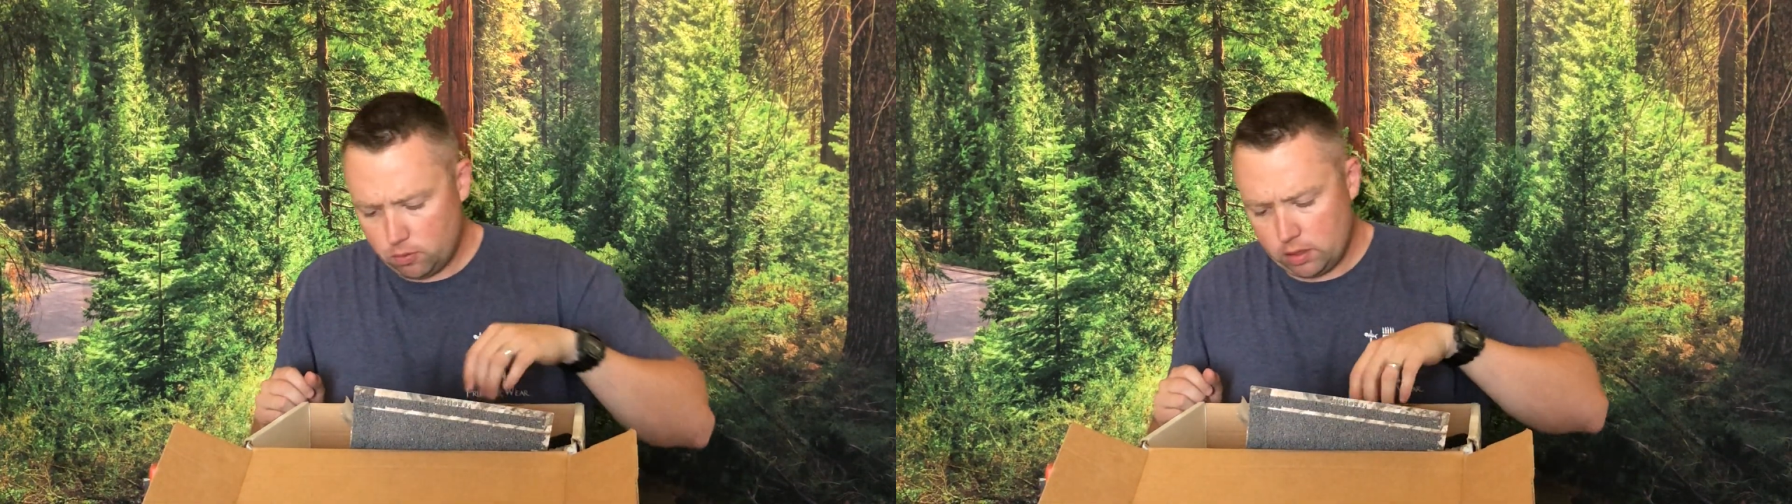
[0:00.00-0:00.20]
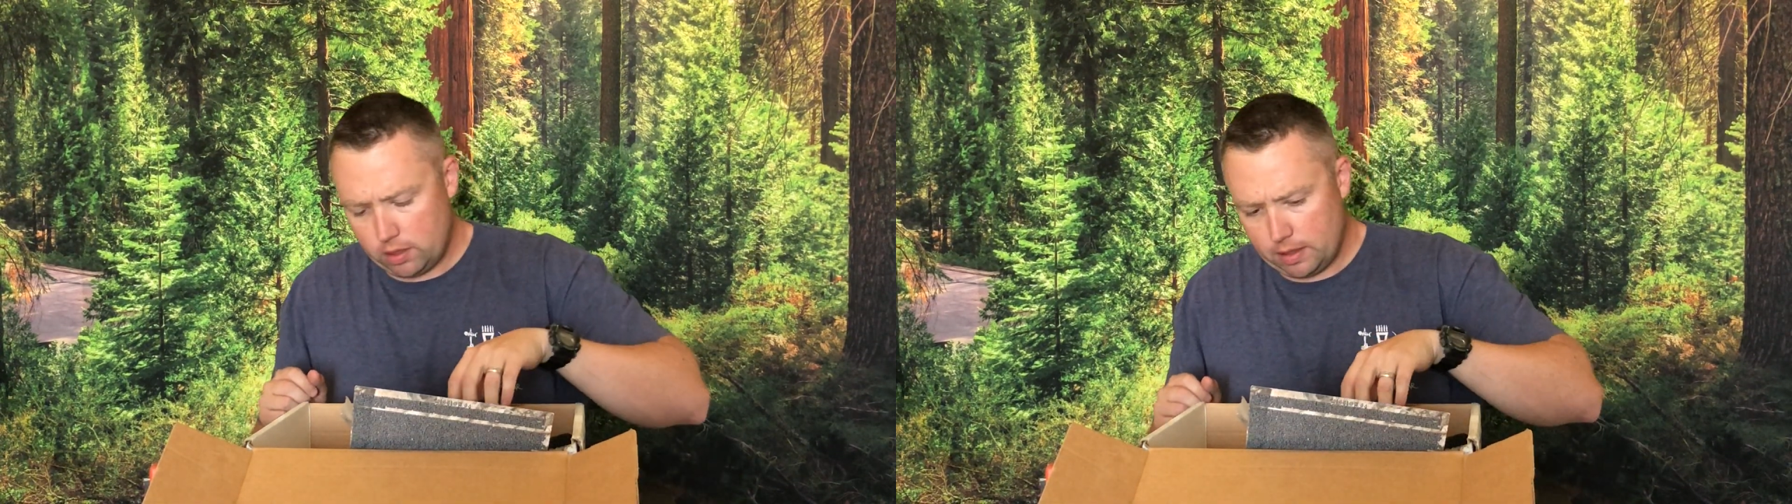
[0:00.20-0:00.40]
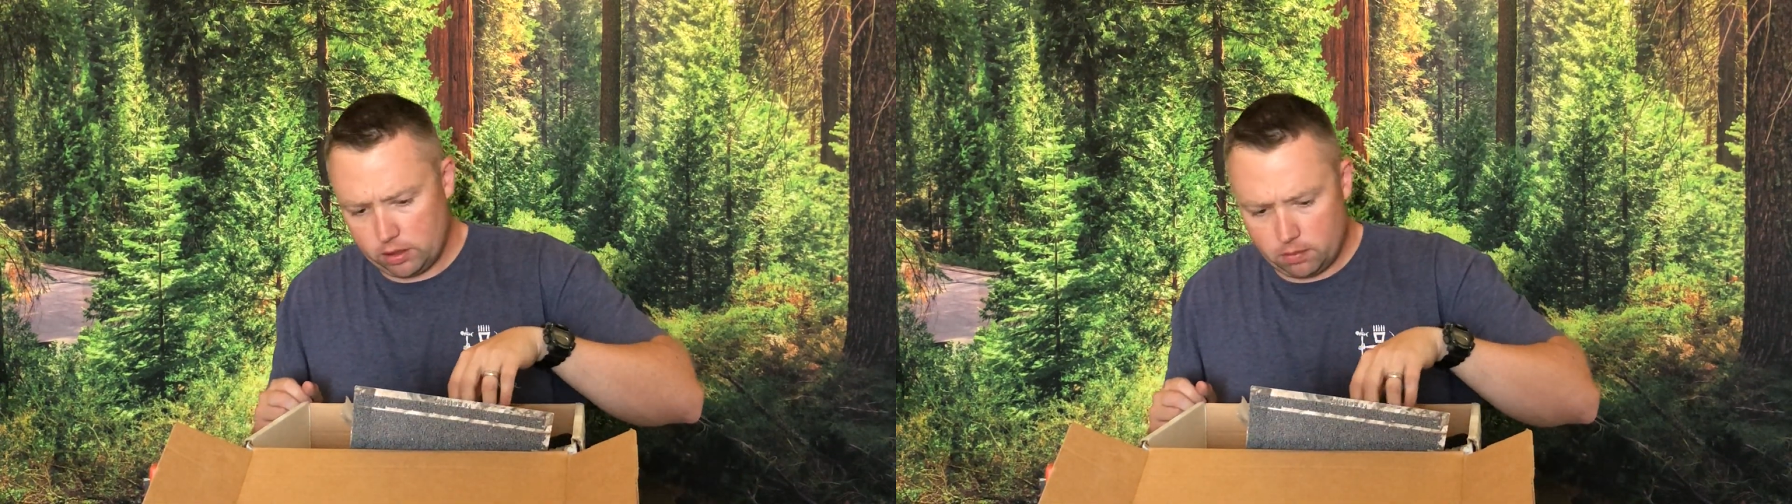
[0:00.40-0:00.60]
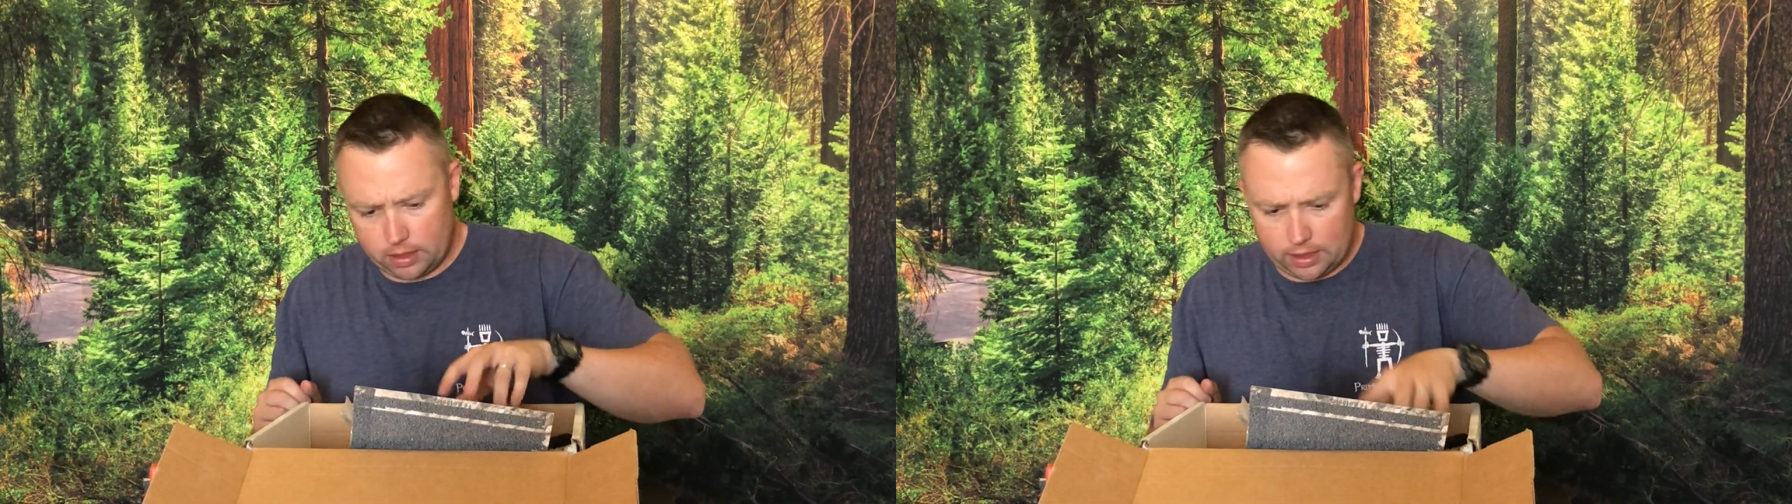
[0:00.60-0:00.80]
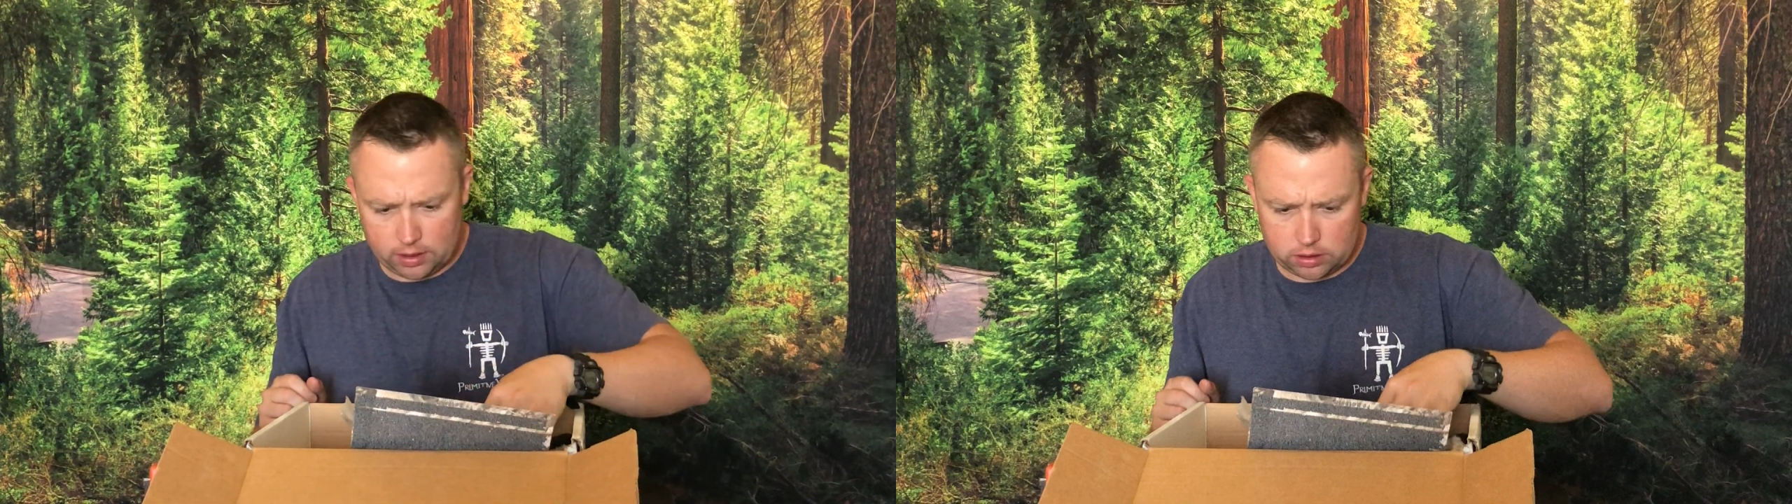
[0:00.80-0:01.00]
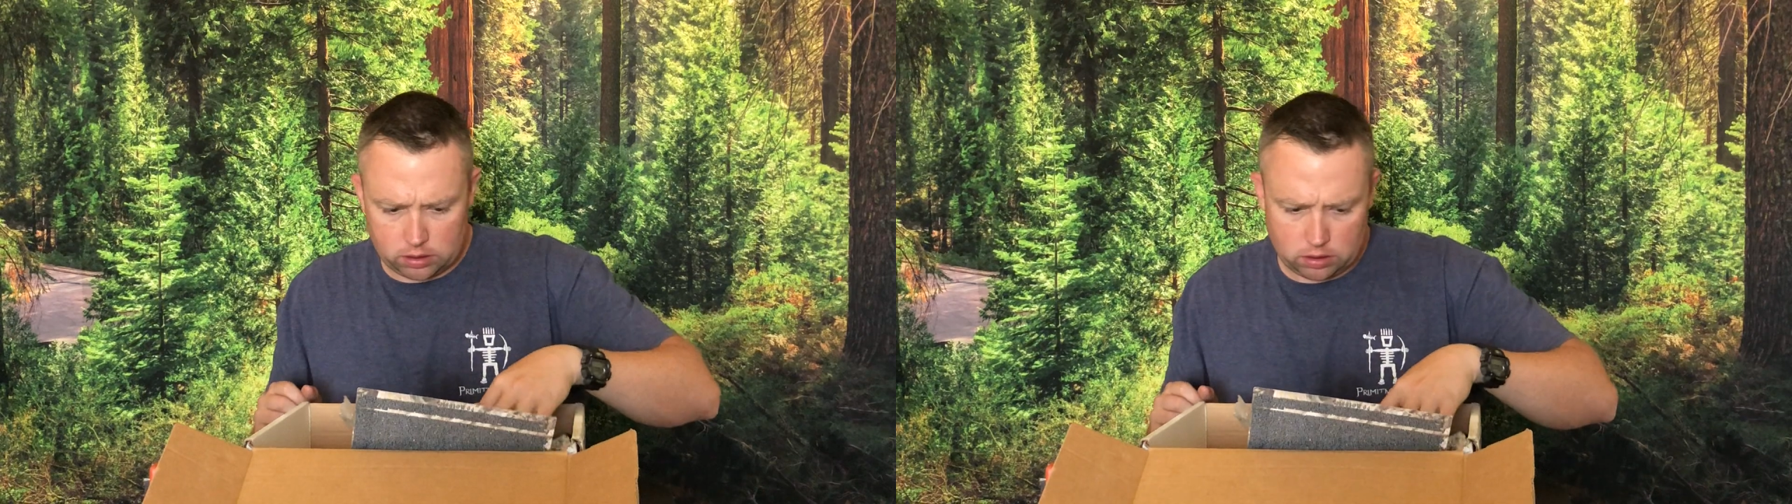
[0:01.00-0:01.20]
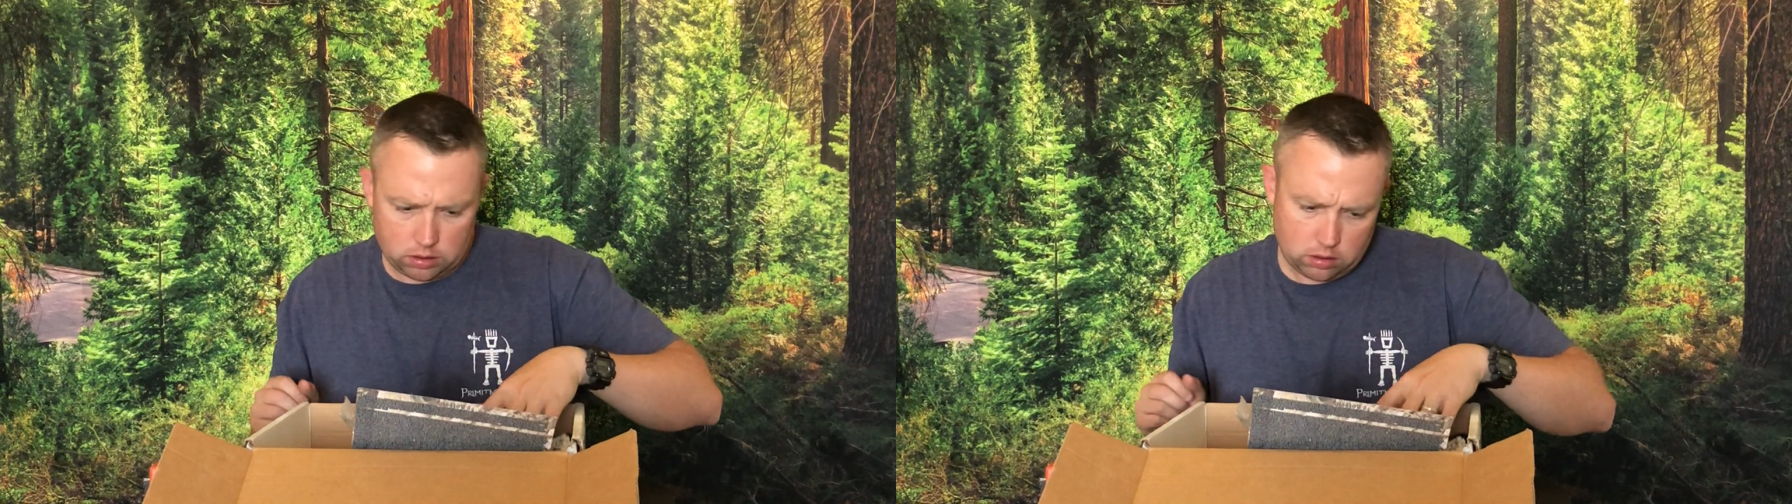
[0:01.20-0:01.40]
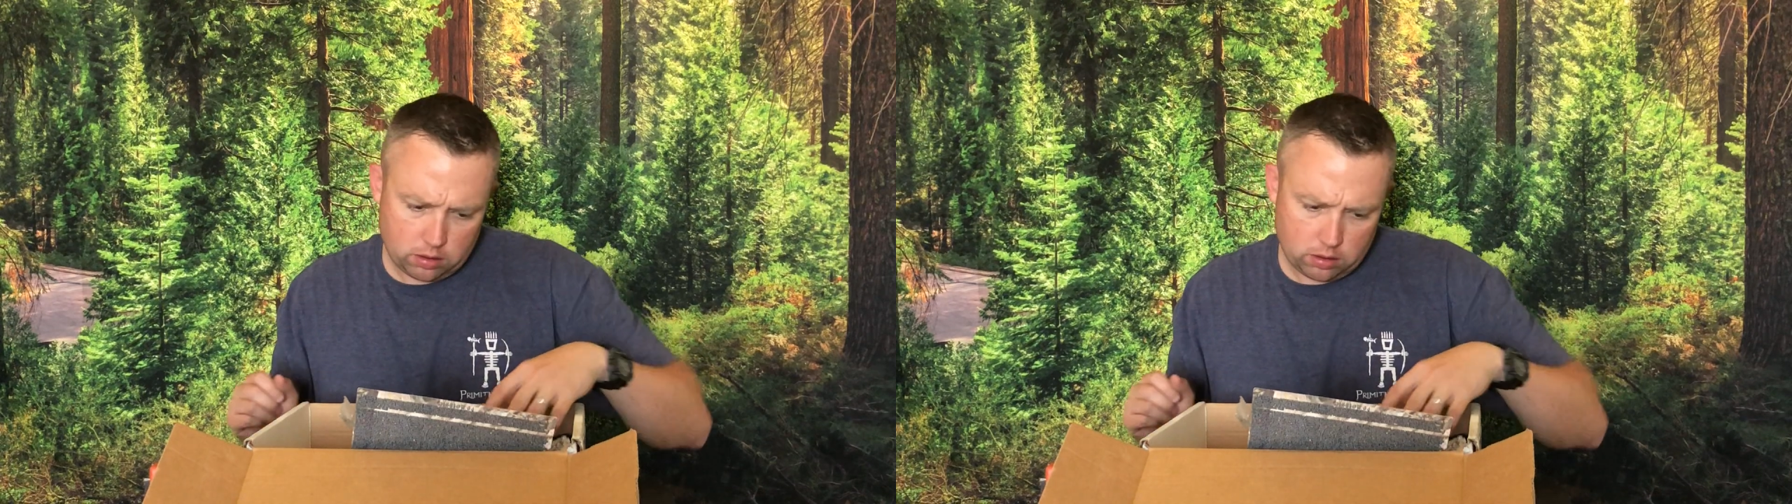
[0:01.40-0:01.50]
when I'm out in the box.